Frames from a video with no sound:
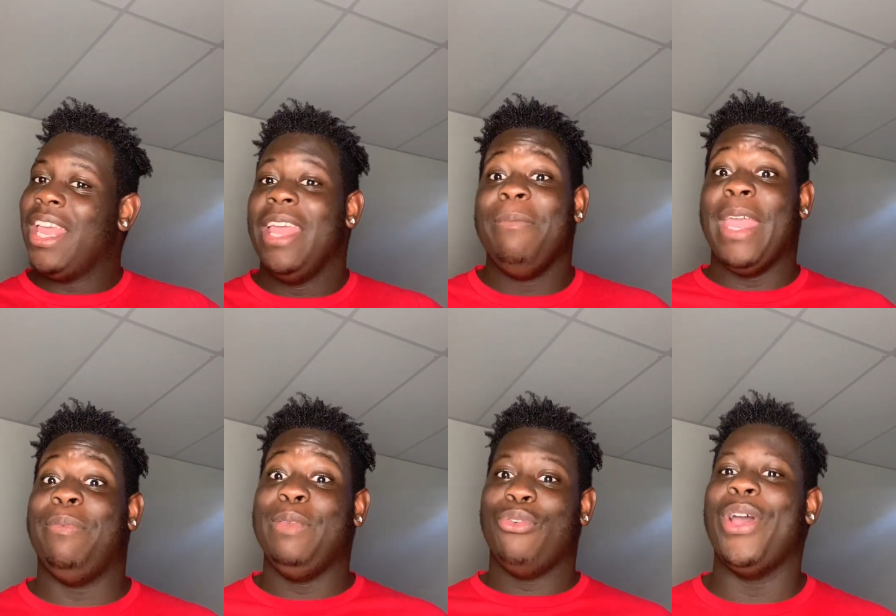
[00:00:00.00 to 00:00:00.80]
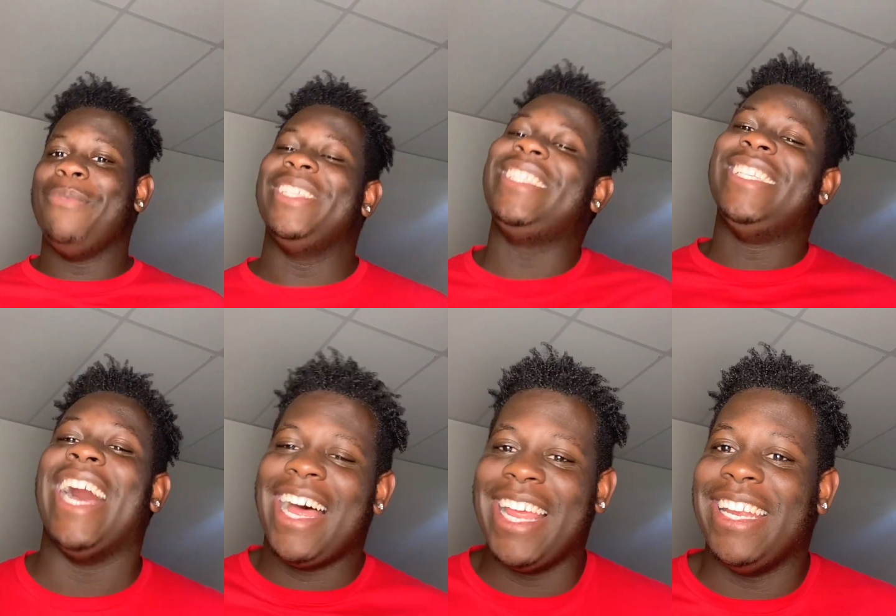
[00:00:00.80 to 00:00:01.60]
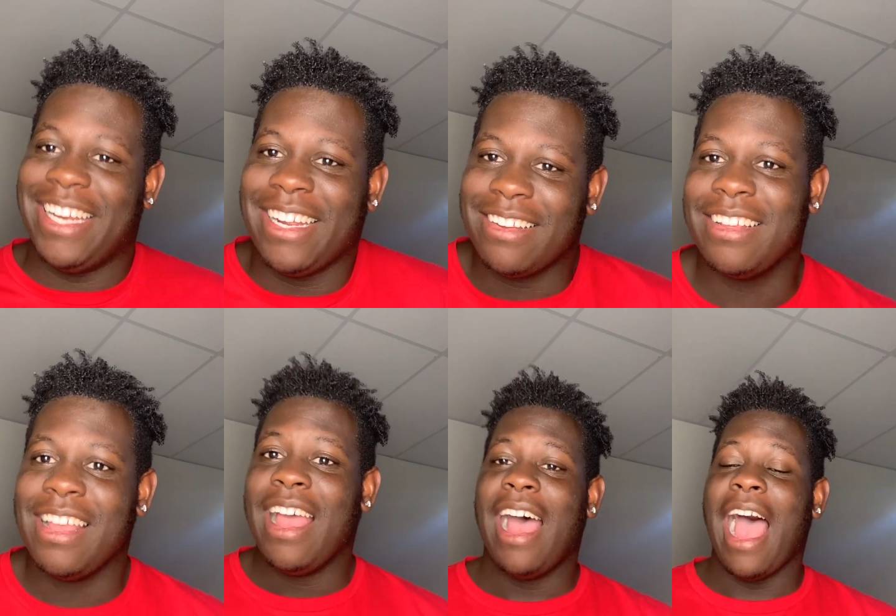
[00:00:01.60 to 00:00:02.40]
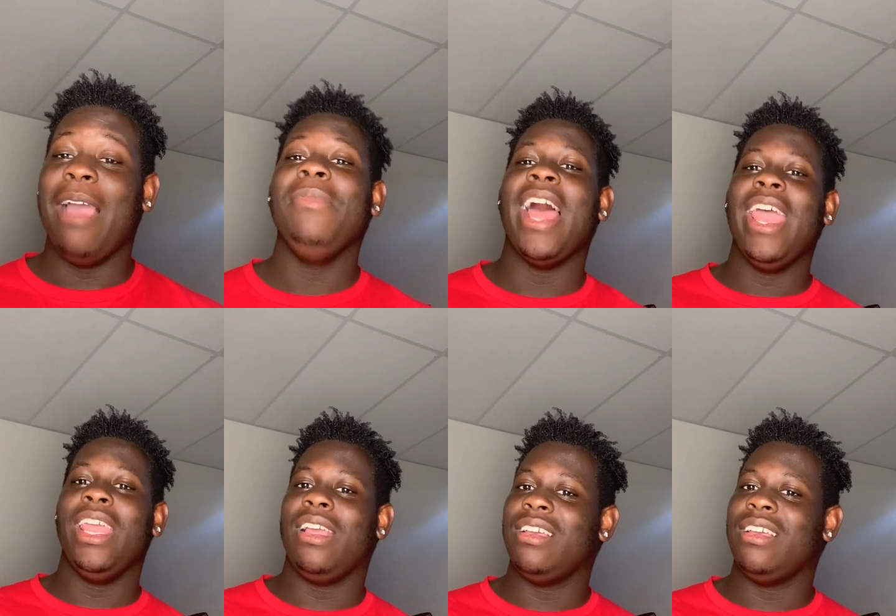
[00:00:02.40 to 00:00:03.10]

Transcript: Baby boy was done. I'm like,